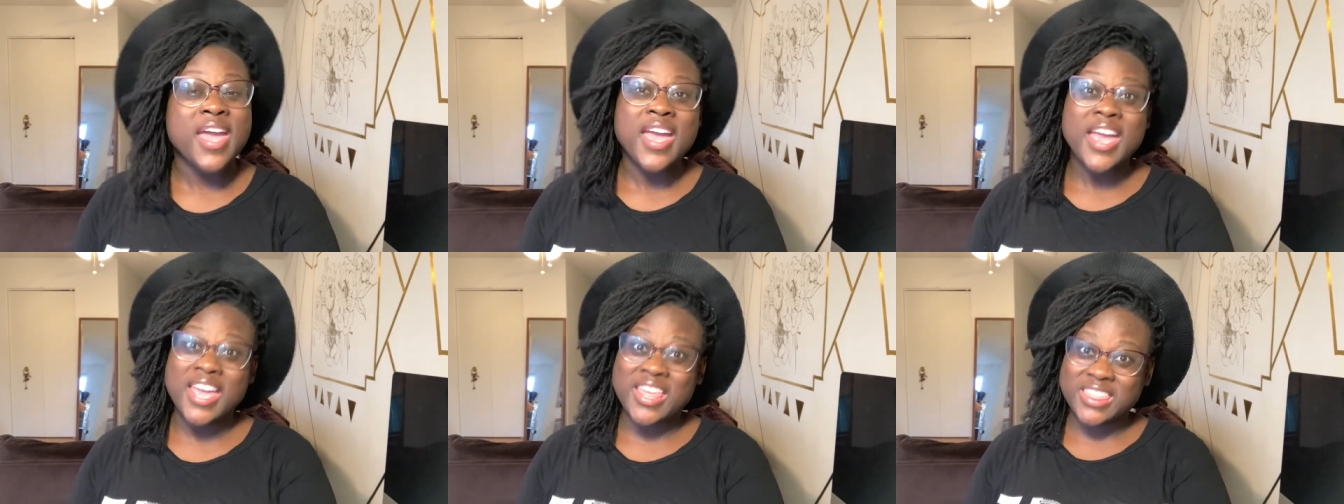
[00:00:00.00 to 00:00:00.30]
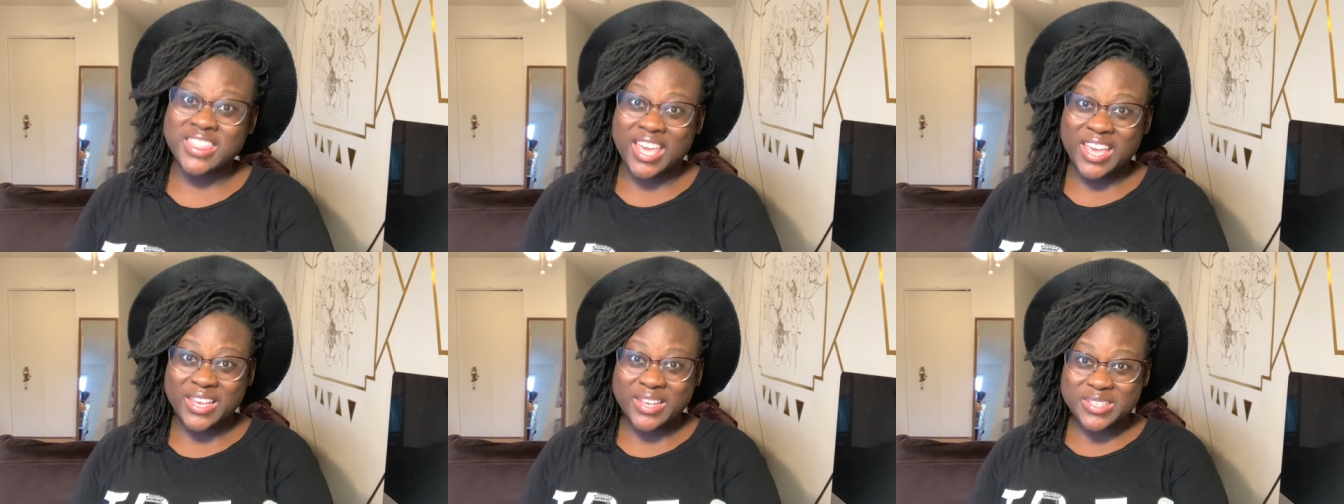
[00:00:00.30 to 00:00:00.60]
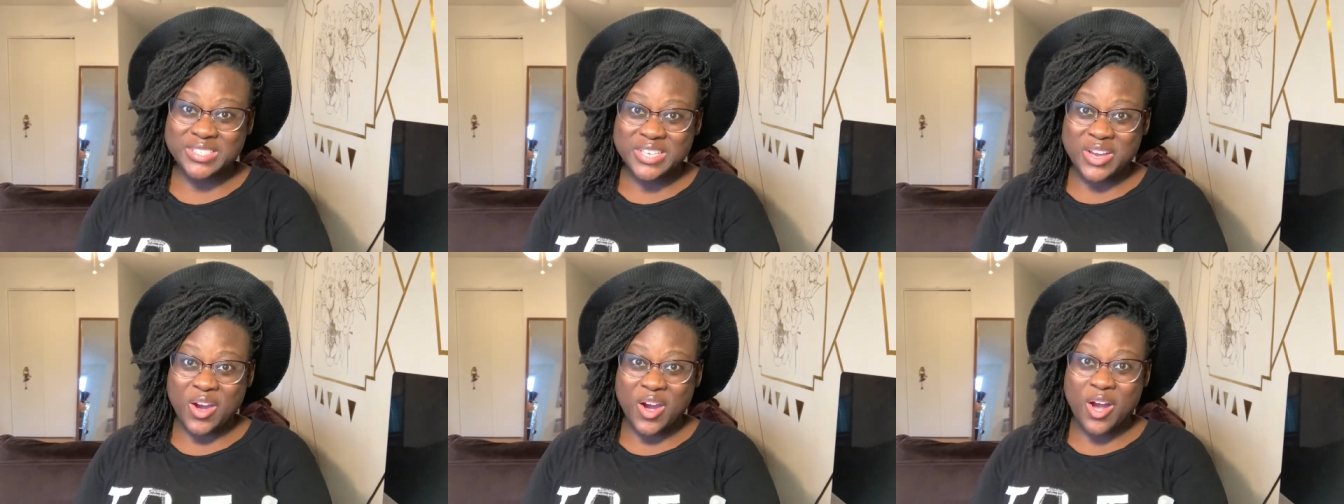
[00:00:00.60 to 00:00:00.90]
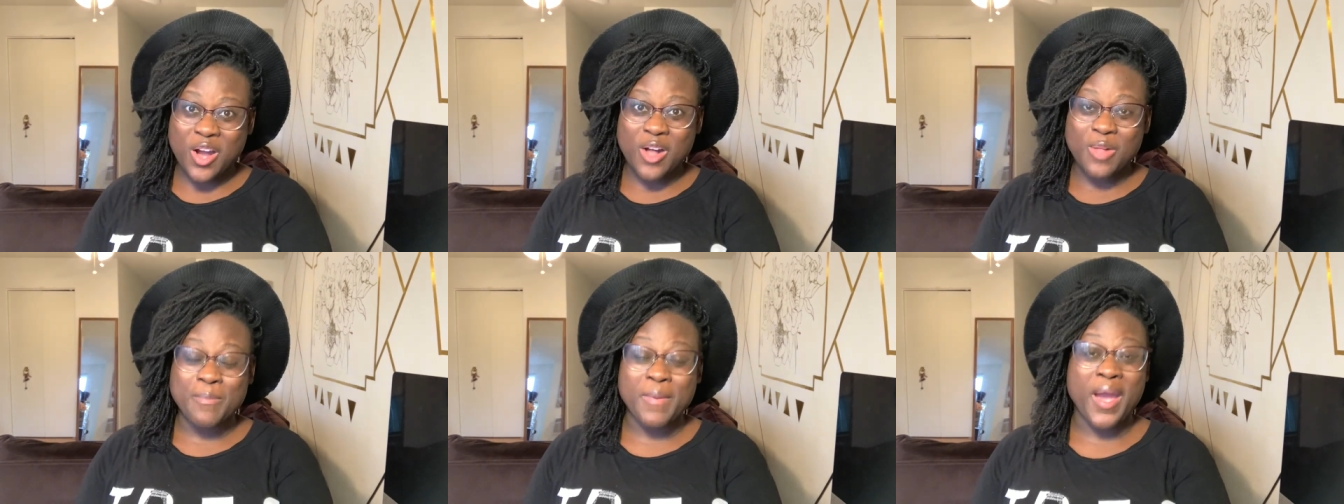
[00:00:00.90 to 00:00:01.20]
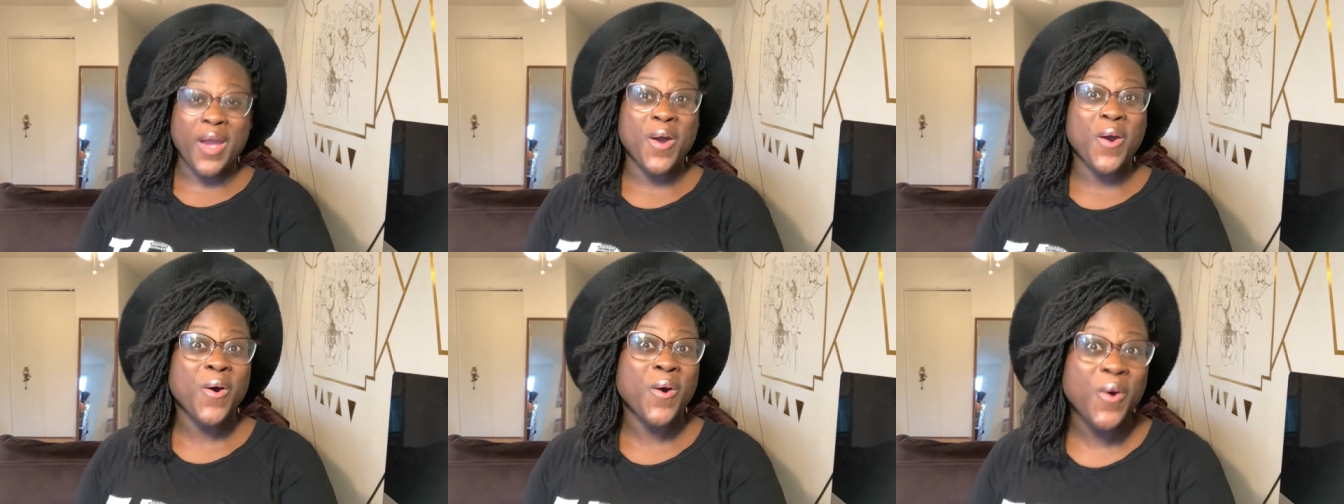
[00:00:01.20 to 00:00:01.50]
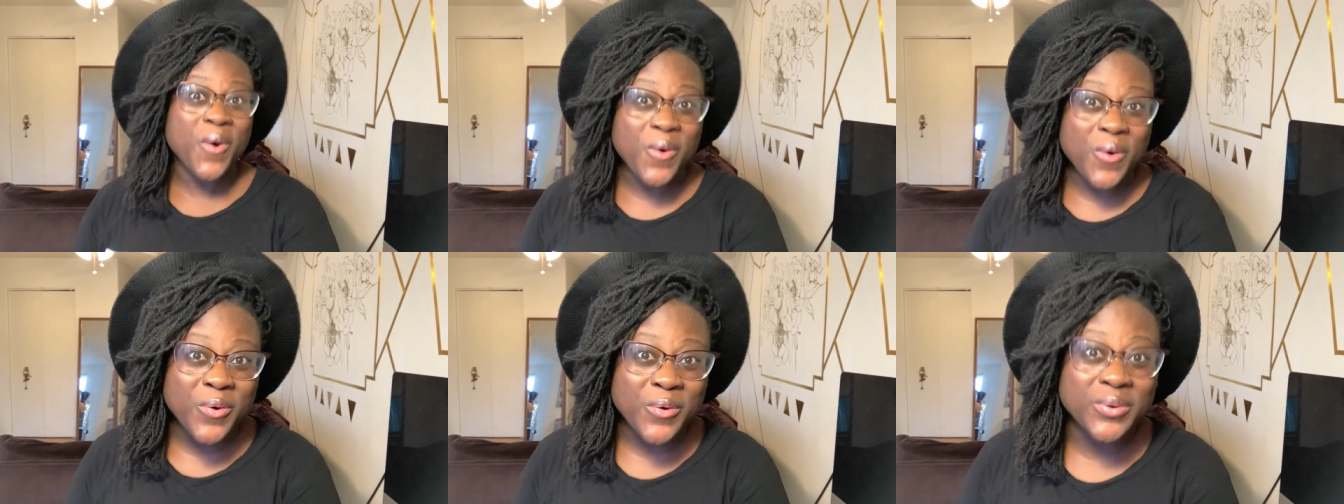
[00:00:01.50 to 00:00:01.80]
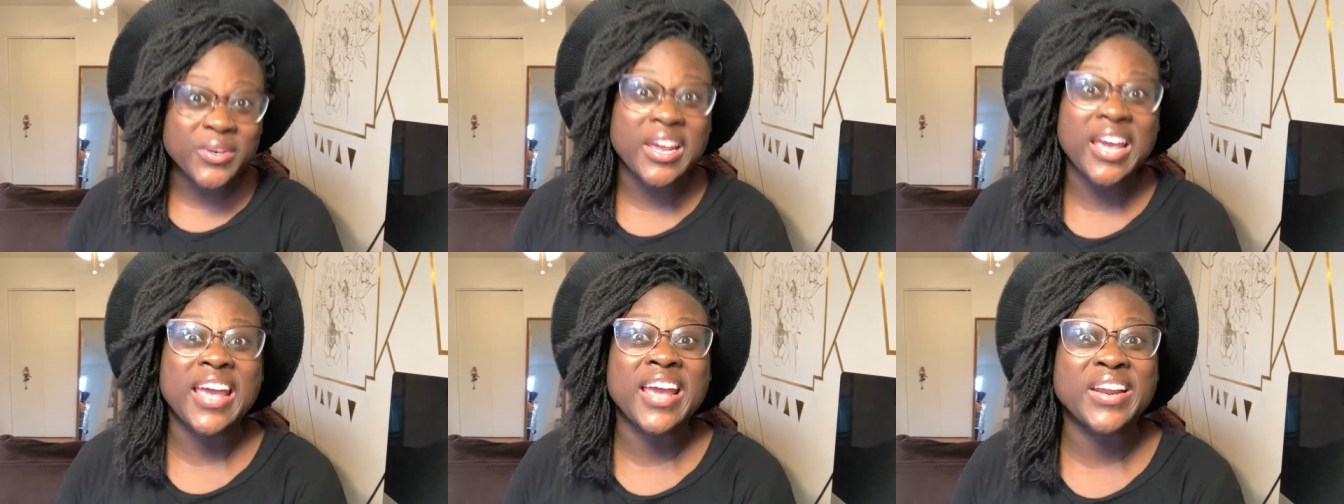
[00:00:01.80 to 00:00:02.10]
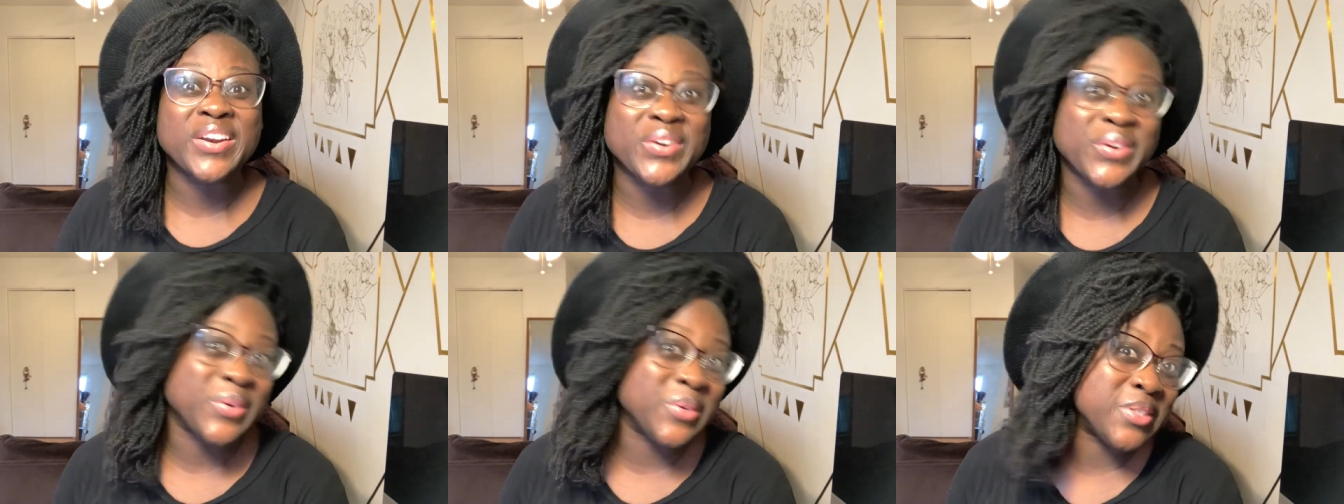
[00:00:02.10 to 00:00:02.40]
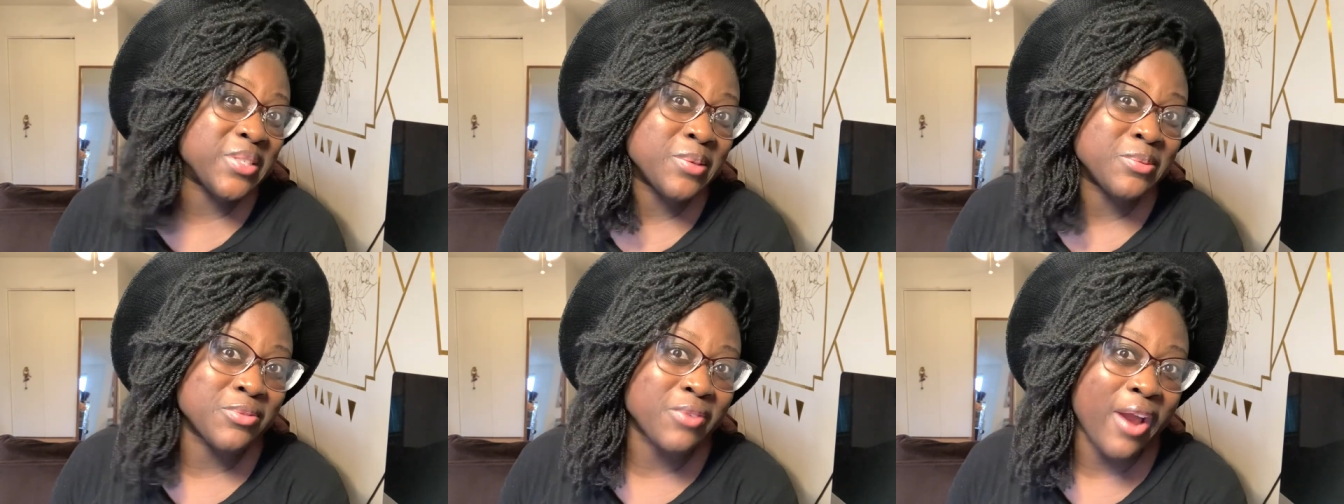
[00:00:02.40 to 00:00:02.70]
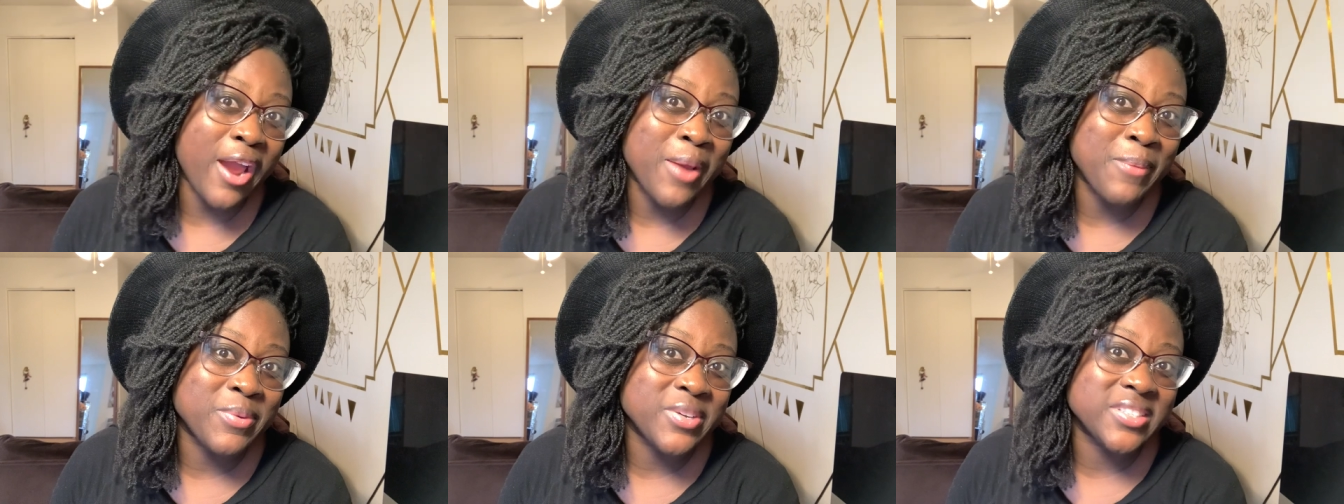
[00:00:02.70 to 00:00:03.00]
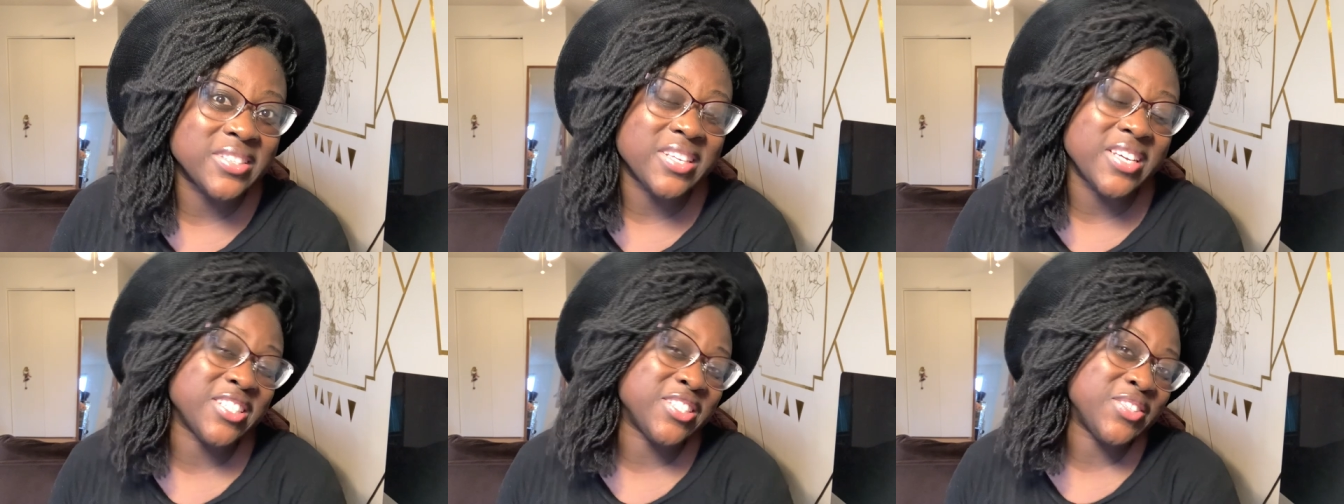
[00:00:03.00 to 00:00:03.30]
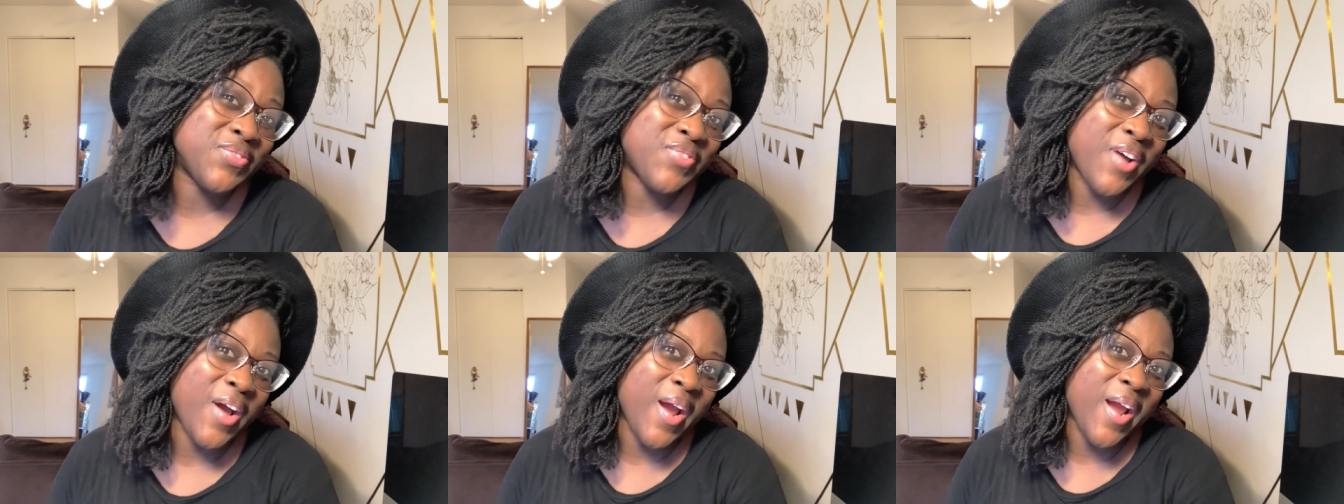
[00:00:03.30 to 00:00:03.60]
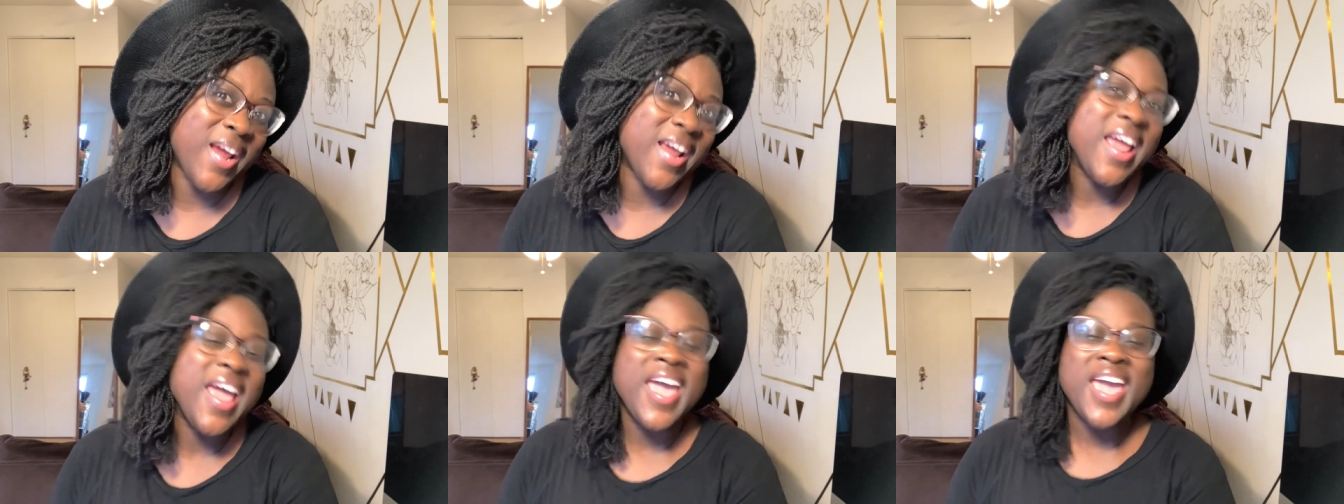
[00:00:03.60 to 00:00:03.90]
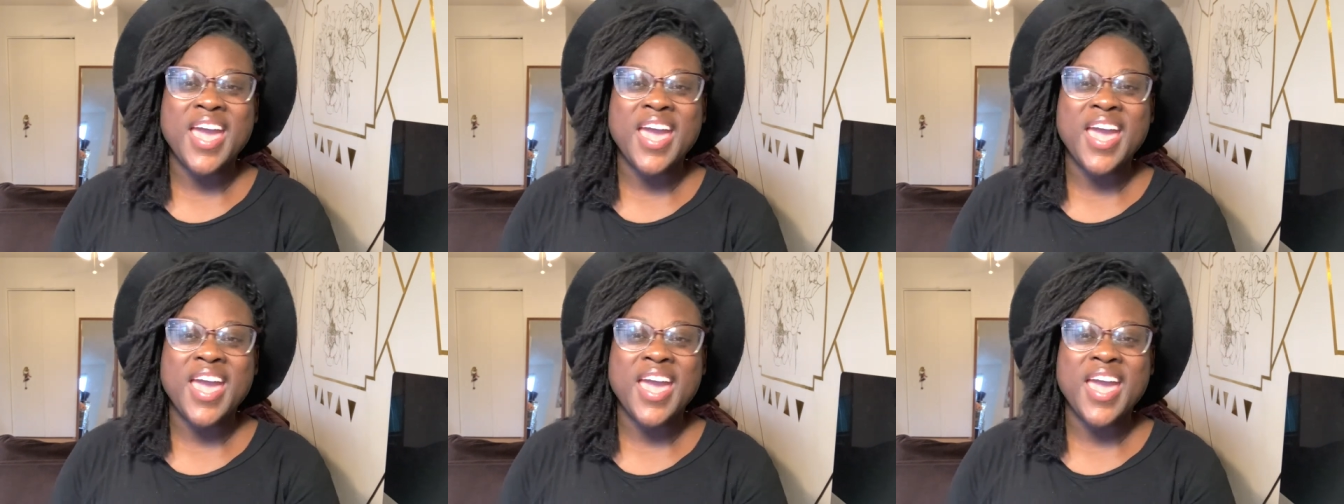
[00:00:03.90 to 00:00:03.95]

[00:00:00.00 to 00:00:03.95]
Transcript: And thank you to all my old and new subscribers thus far.